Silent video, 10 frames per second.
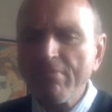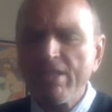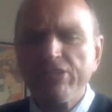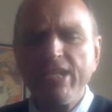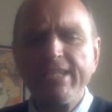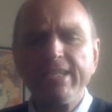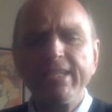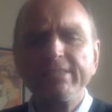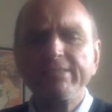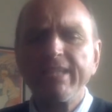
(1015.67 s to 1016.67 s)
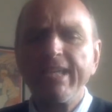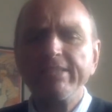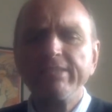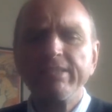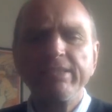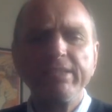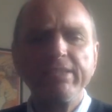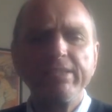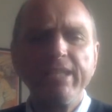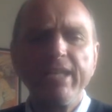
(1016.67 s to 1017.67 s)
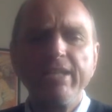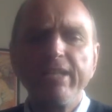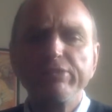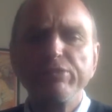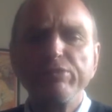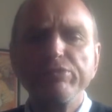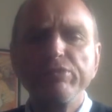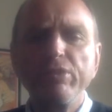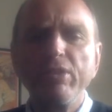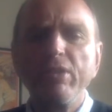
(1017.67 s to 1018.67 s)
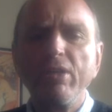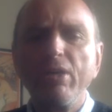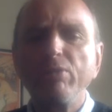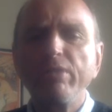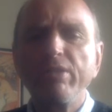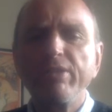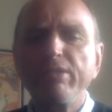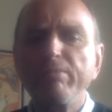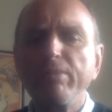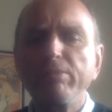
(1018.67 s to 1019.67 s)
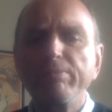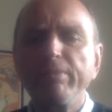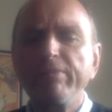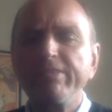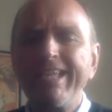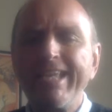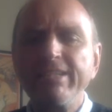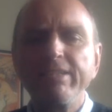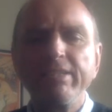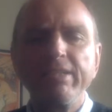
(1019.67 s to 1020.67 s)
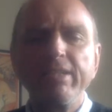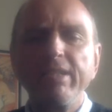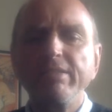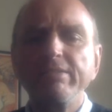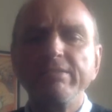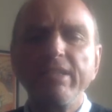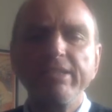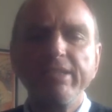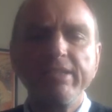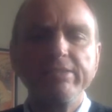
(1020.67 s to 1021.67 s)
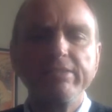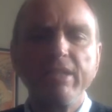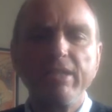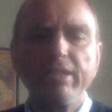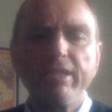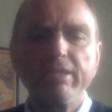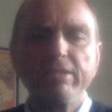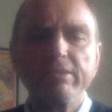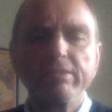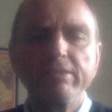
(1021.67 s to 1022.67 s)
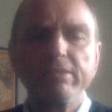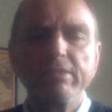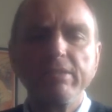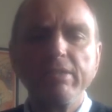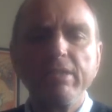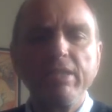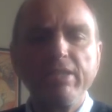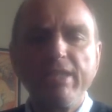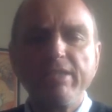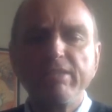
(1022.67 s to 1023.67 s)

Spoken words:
shaking his taser in the air like Zeus, holding a thunderbolt above his head and deciding his target. The other